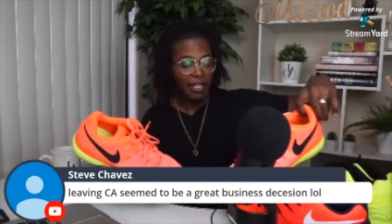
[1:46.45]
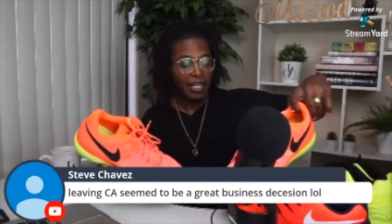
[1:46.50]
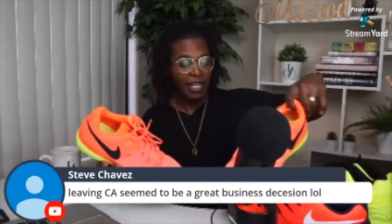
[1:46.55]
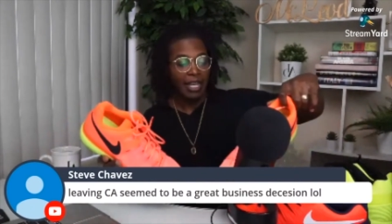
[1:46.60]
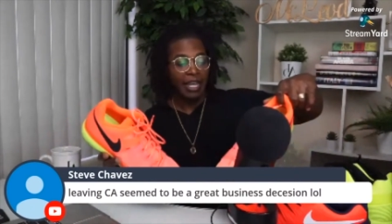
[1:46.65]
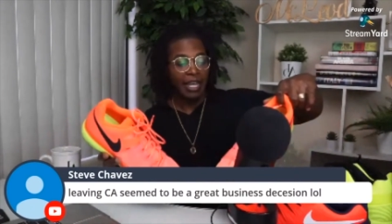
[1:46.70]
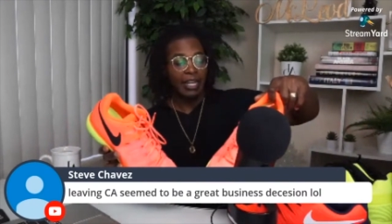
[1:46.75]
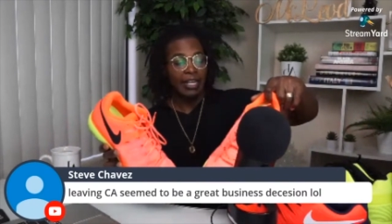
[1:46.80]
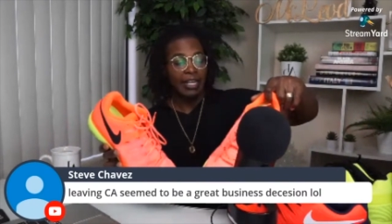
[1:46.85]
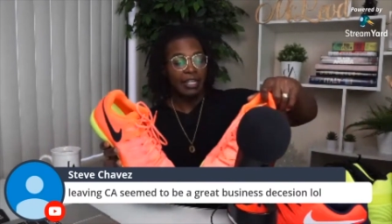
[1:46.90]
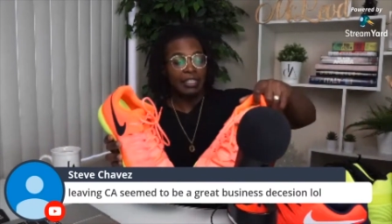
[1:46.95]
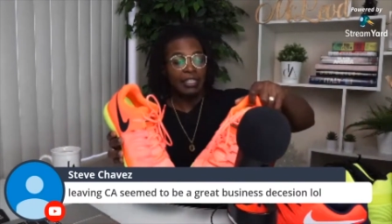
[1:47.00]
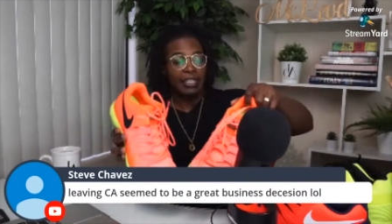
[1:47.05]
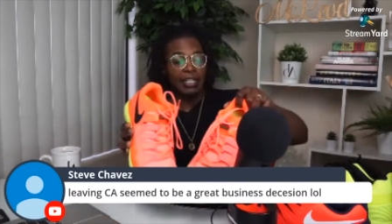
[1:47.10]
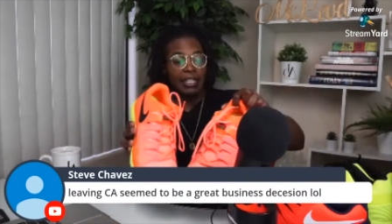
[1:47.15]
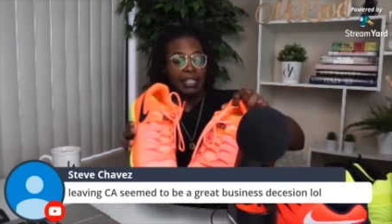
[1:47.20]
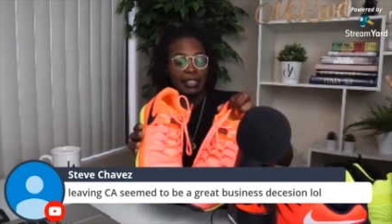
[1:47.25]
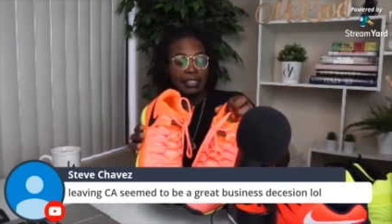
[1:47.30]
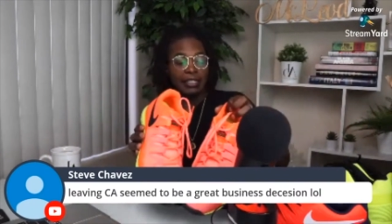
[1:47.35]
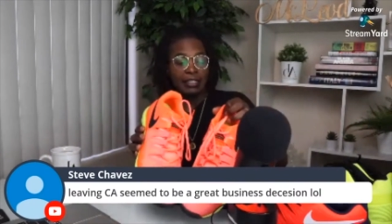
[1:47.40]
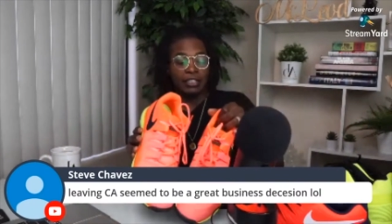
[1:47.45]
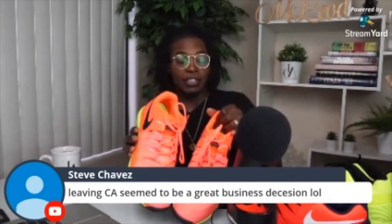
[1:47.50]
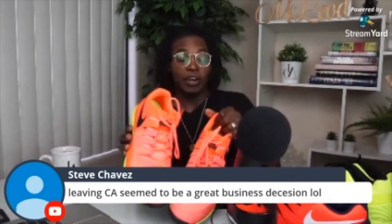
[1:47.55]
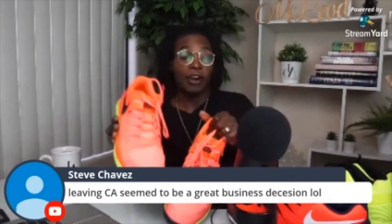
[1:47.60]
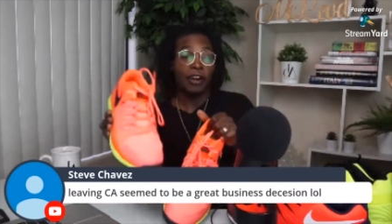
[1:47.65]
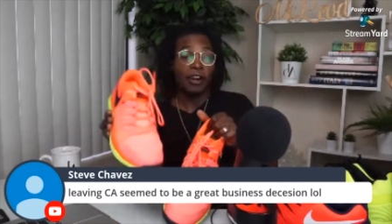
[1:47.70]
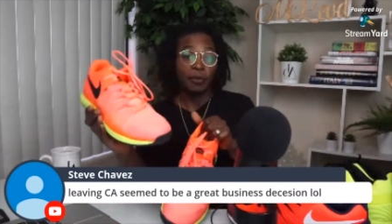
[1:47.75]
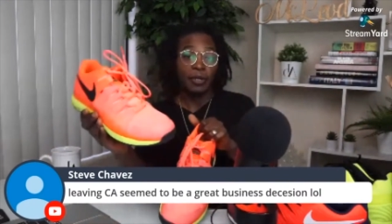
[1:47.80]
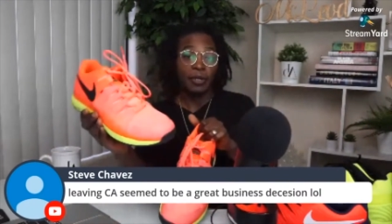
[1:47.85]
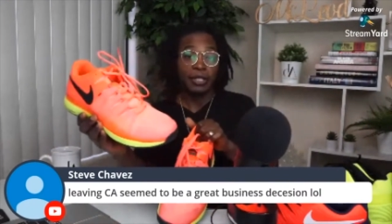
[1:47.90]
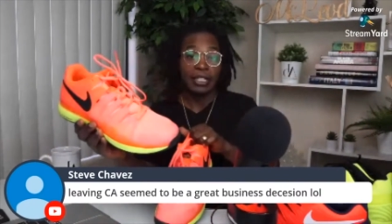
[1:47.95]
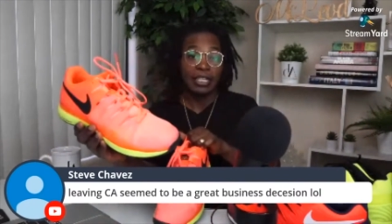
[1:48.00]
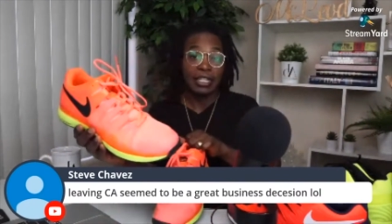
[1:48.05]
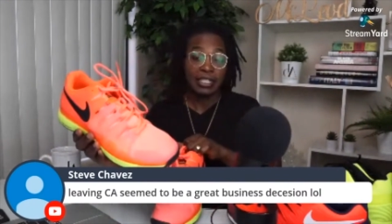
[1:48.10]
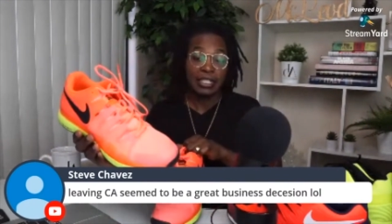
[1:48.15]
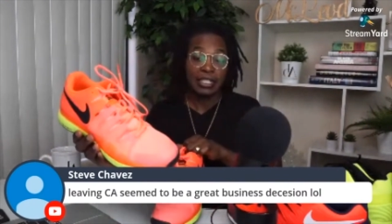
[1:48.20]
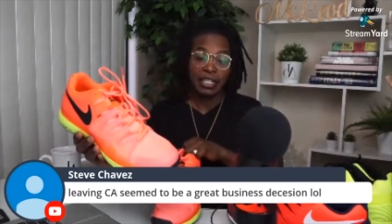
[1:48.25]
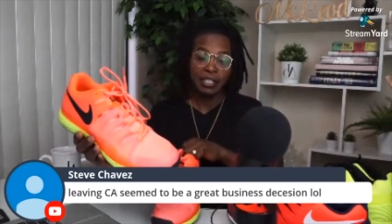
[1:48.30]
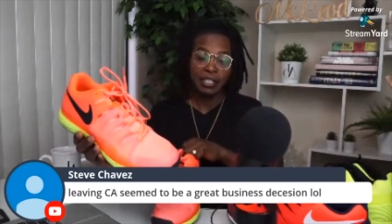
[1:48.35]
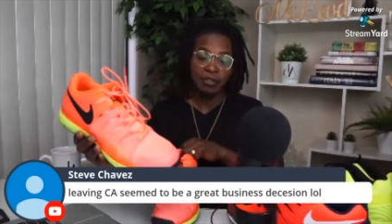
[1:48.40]
And starting with
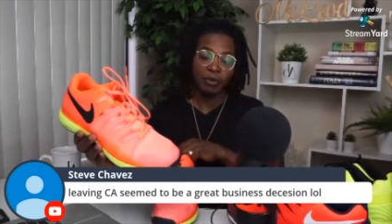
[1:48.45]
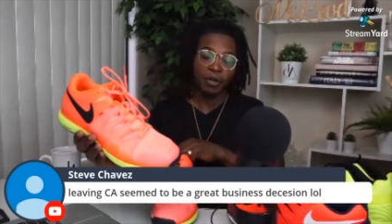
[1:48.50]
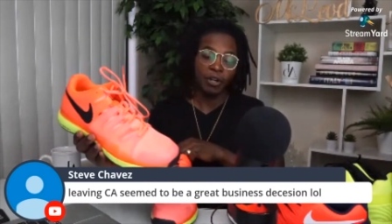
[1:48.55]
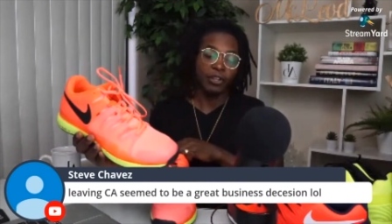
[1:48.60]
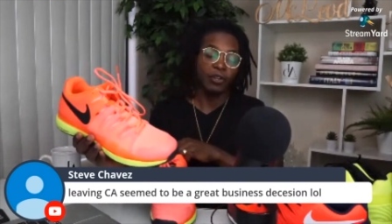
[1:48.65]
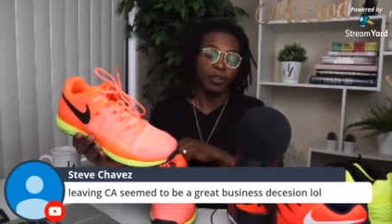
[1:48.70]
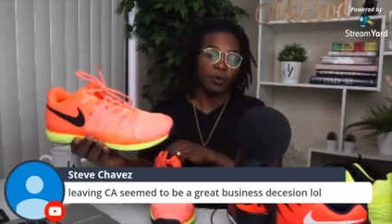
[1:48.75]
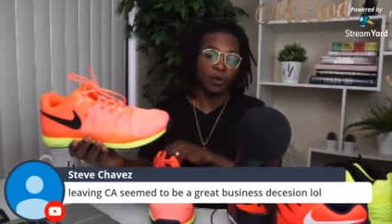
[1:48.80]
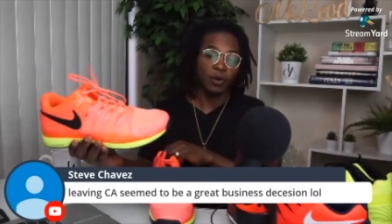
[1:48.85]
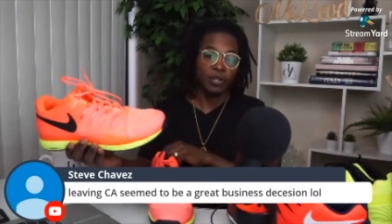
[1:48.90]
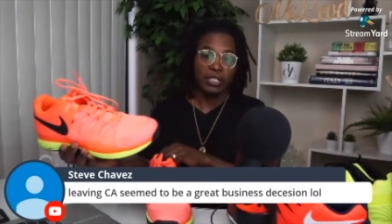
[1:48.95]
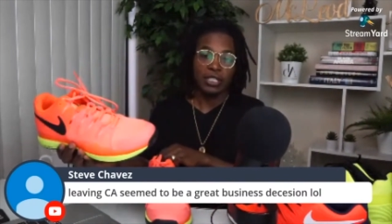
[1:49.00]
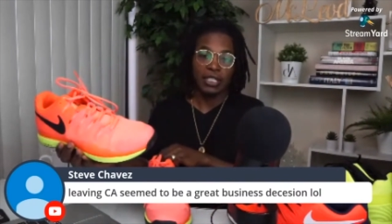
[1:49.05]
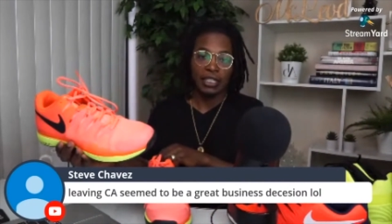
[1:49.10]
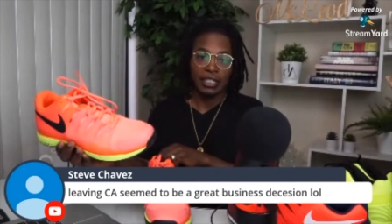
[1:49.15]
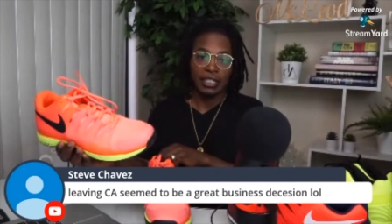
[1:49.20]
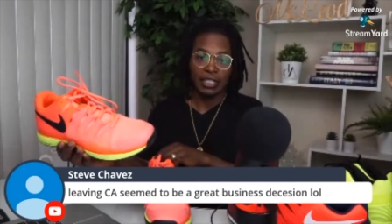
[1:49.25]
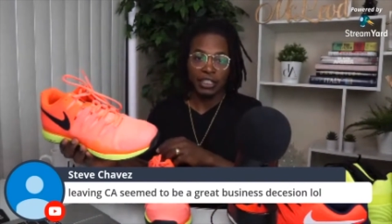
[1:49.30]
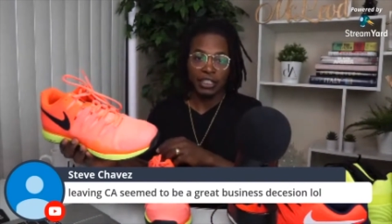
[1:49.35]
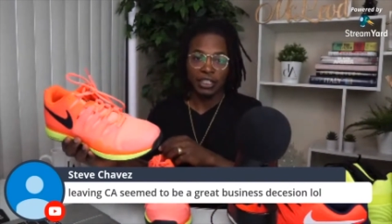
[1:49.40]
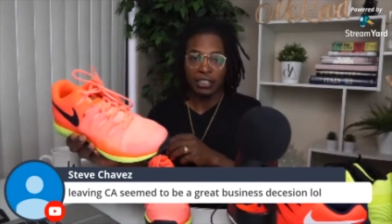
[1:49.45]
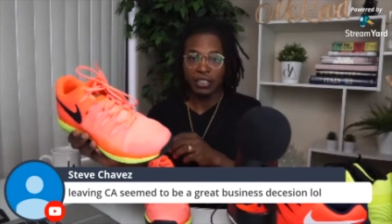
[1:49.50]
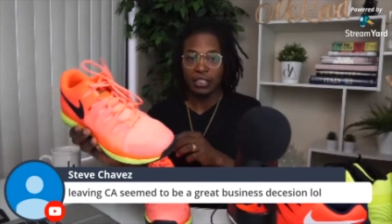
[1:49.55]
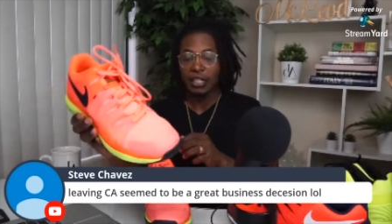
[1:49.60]
these, these were in the worst condition.